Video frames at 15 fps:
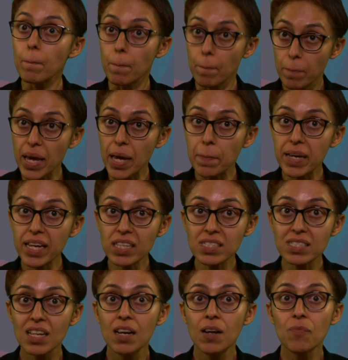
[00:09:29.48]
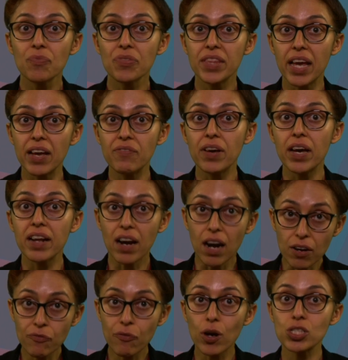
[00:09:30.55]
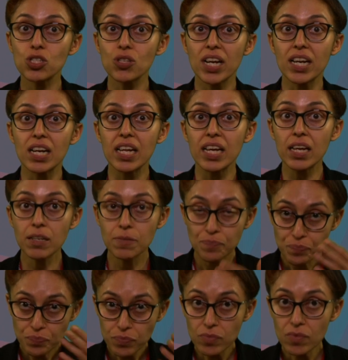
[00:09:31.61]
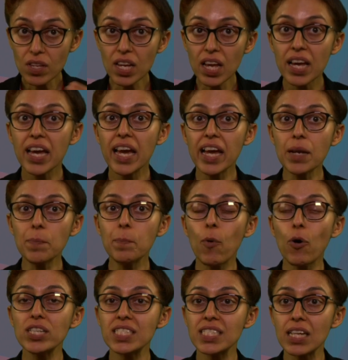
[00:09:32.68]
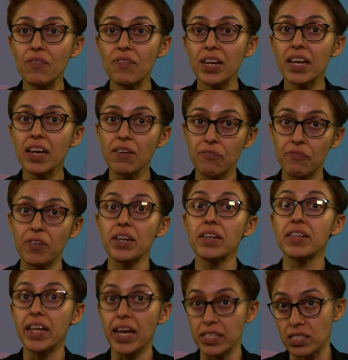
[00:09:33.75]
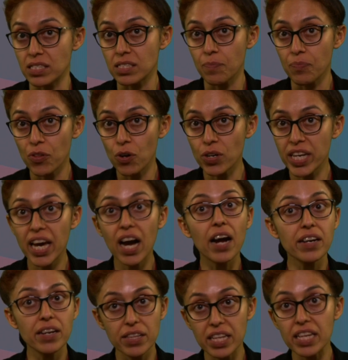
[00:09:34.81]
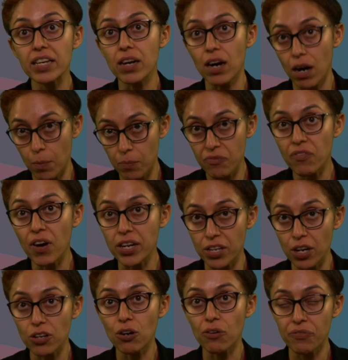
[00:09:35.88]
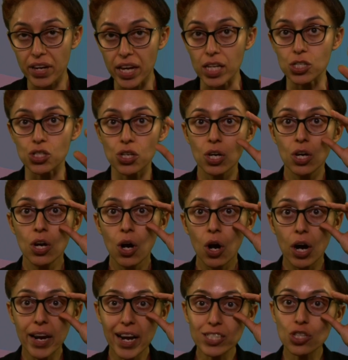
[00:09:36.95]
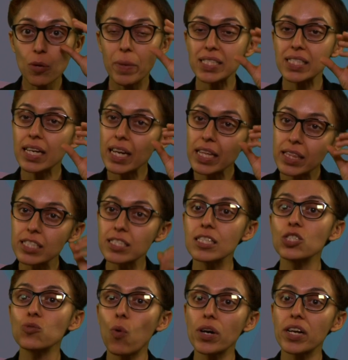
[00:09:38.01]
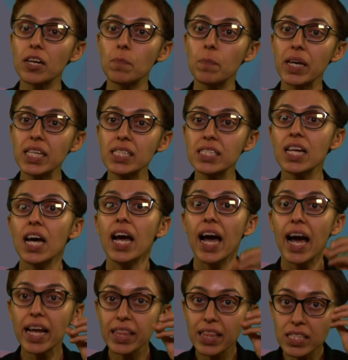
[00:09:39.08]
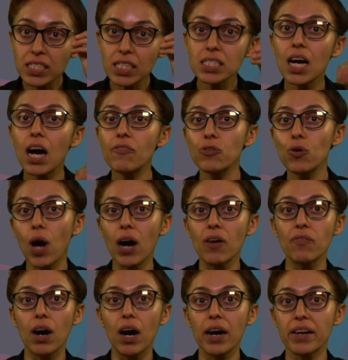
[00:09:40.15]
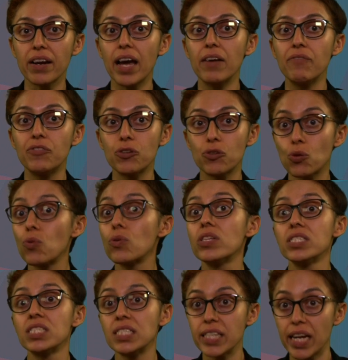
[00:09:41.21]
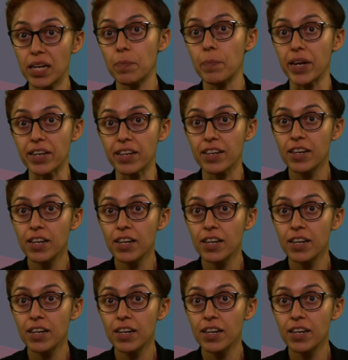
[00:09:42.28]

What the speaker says: babies, there were unfortunately 8.7 infant deaths, okay, under the 1 year of age. Alright, so basically this is what it means, and this is how you have arrived to this statement.